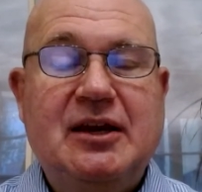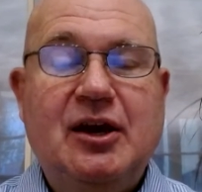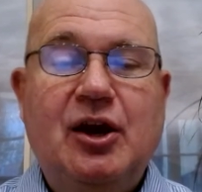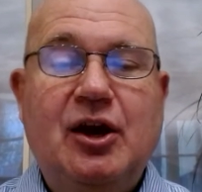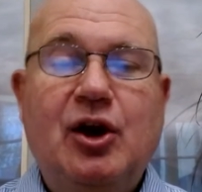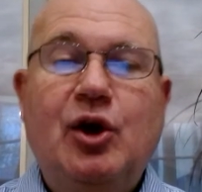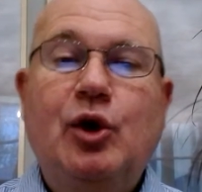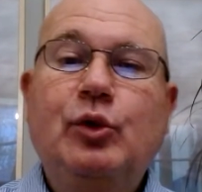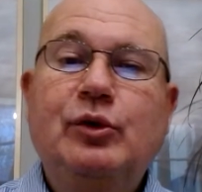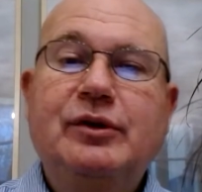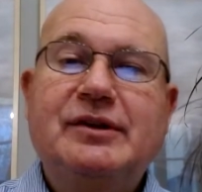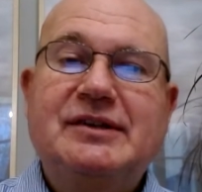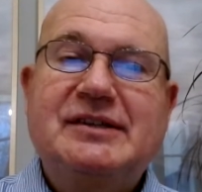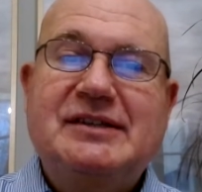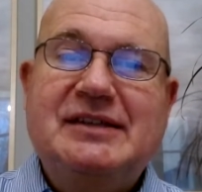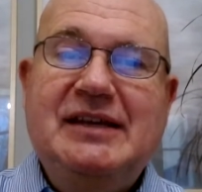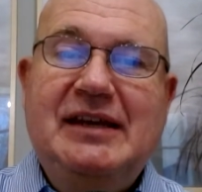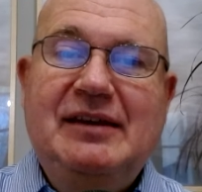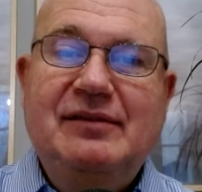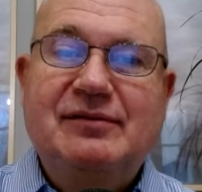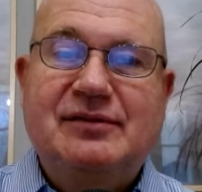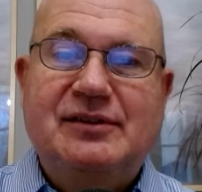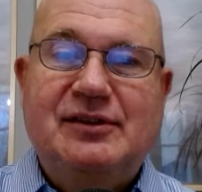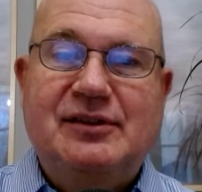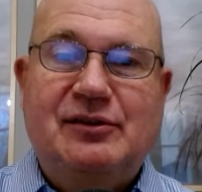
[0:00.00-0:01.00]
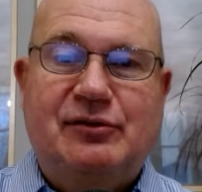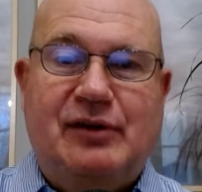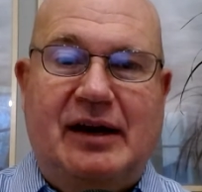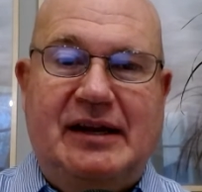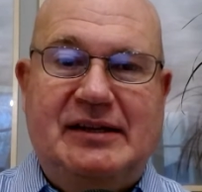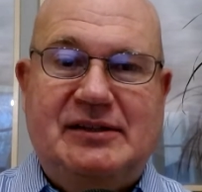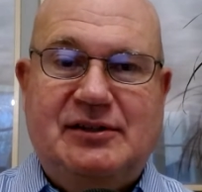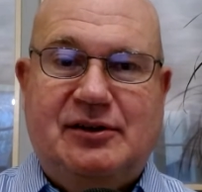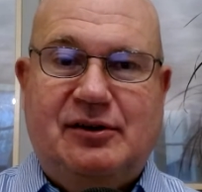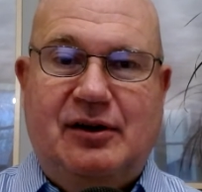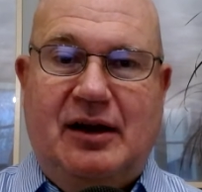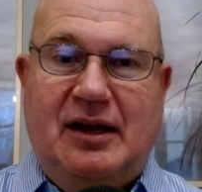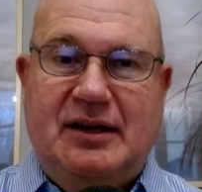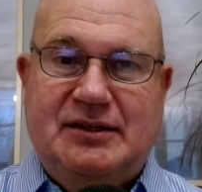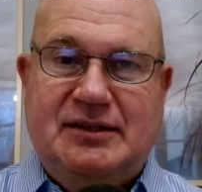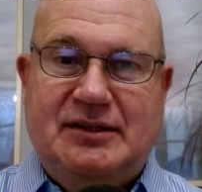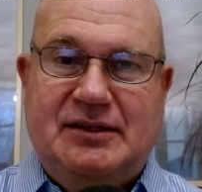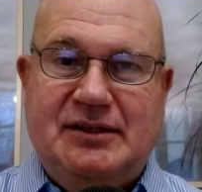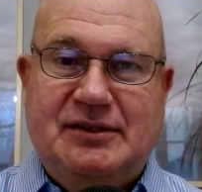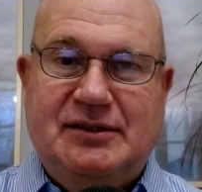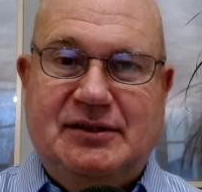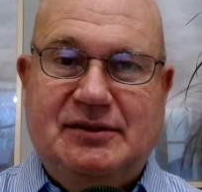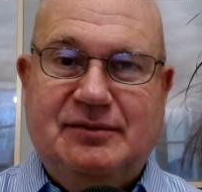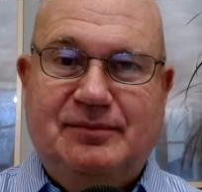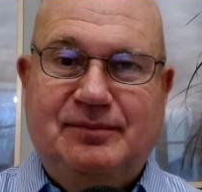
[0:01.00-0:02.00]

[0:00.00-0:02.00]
who receives the rights granted.